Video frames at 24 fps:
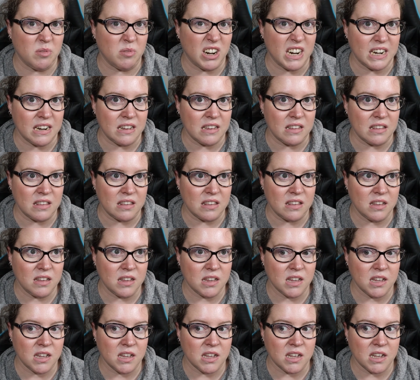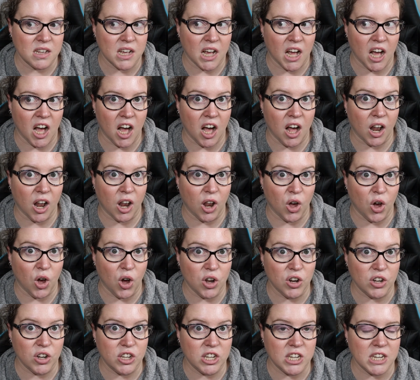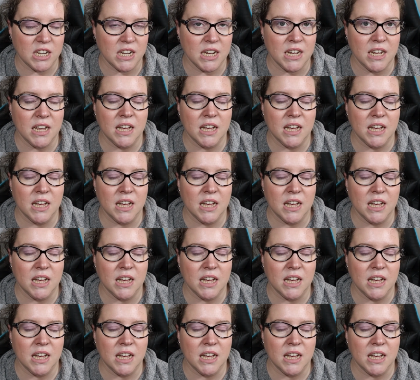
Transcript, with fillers: readers a lot